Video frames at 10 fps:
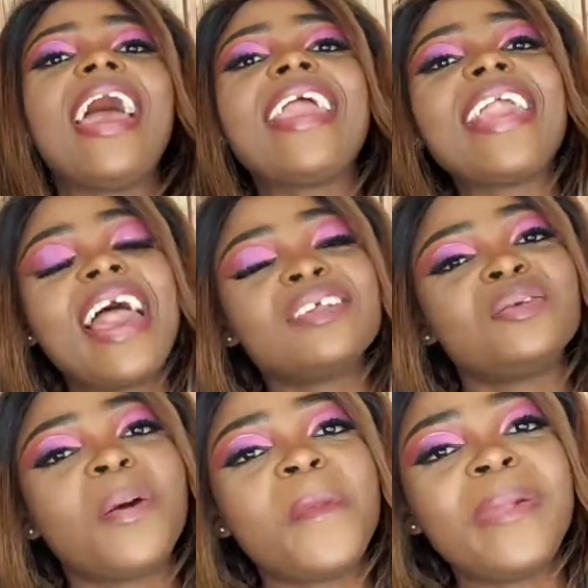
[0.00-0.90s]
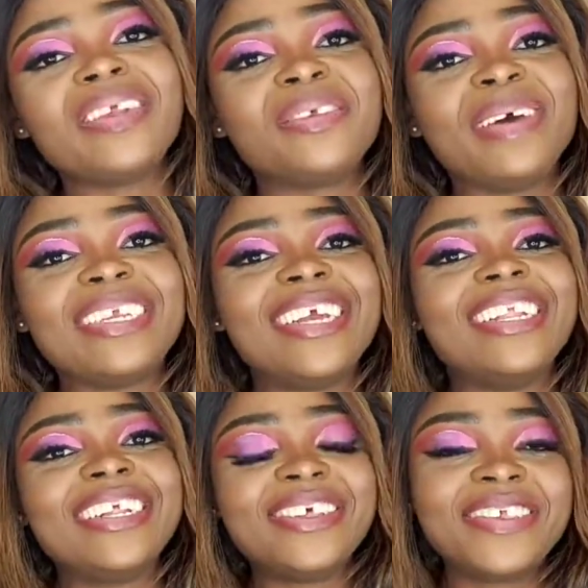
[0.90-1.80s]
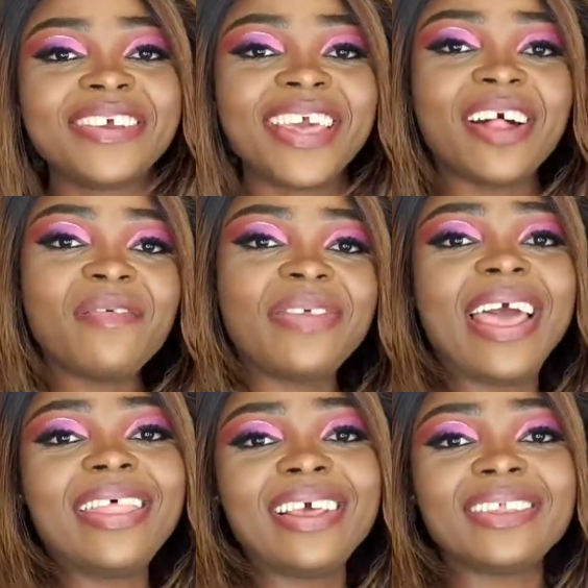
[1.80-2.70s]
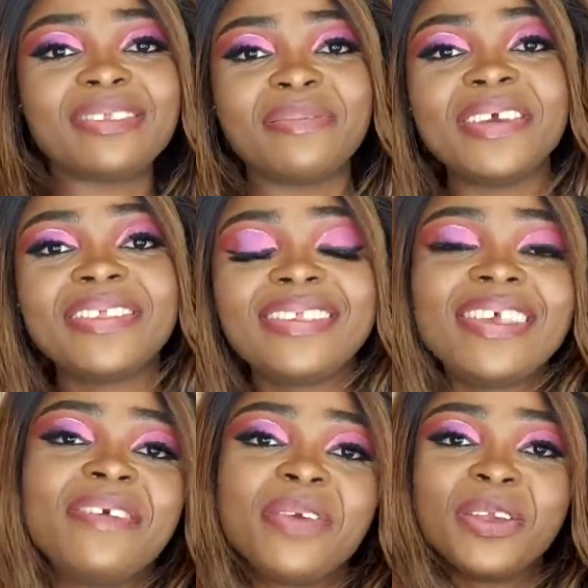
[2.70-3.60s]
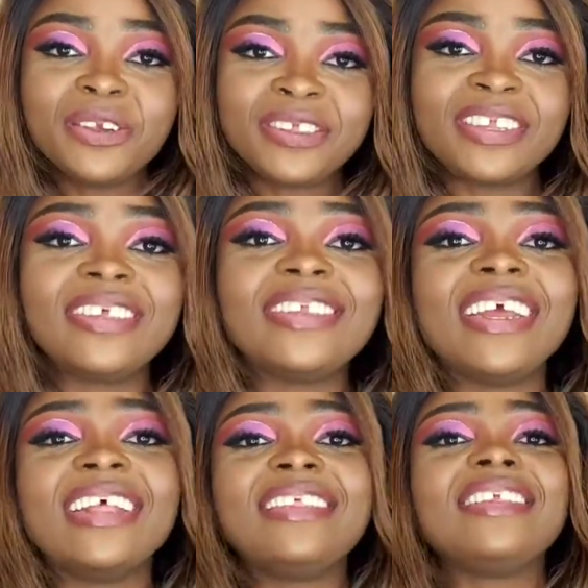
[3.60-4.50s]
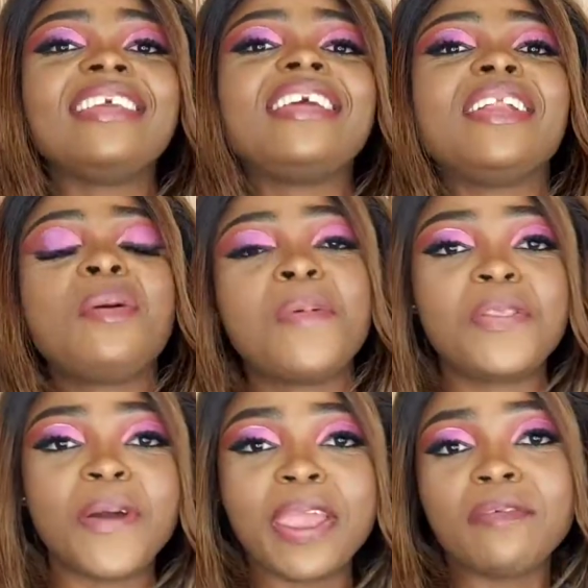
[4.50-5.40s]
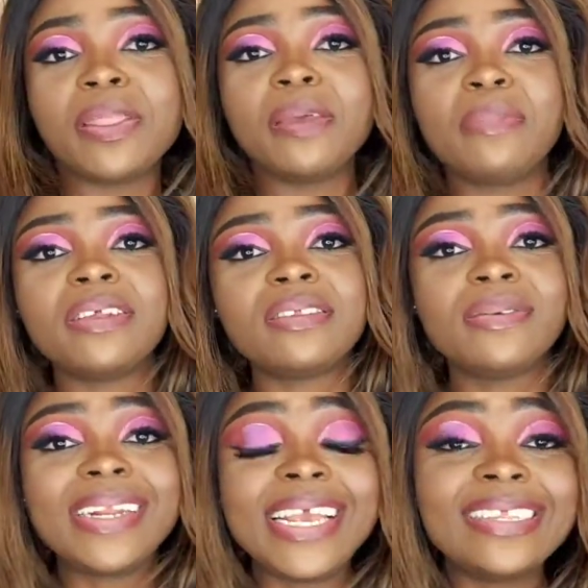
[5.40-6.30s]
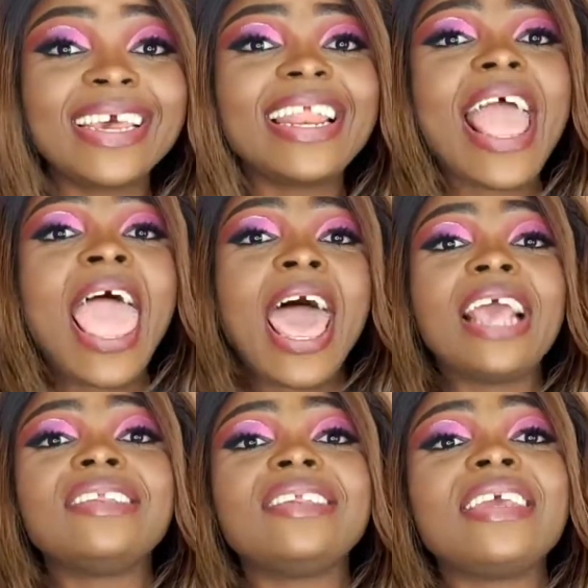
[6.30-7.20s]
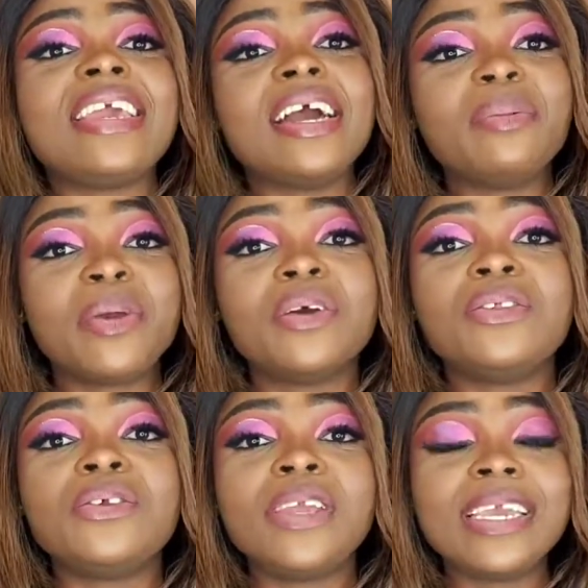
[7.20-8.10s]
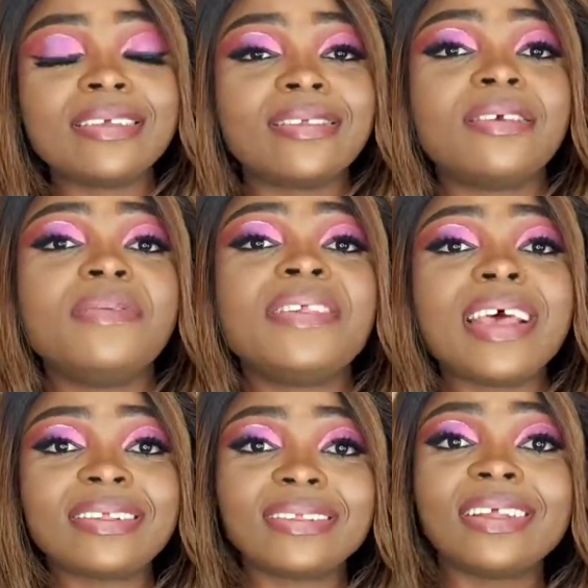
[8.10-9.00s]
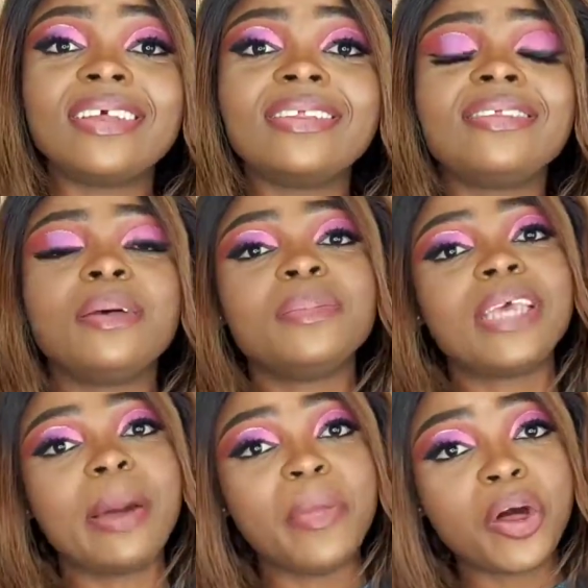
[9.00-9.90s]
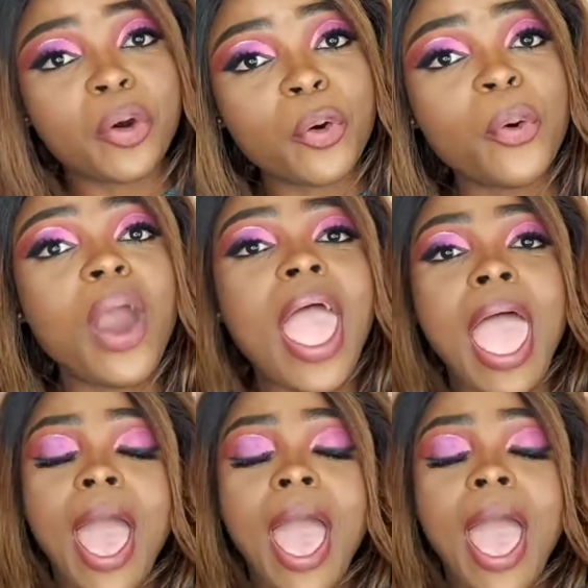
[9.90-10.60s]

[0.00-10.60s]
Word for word: Hi guys, welcome back to my channel. This is your girl Viana's Beauty. If you're new to this channel, this is a channel where we talk everything beauty related, and today I'll be continuing a series I started some time ago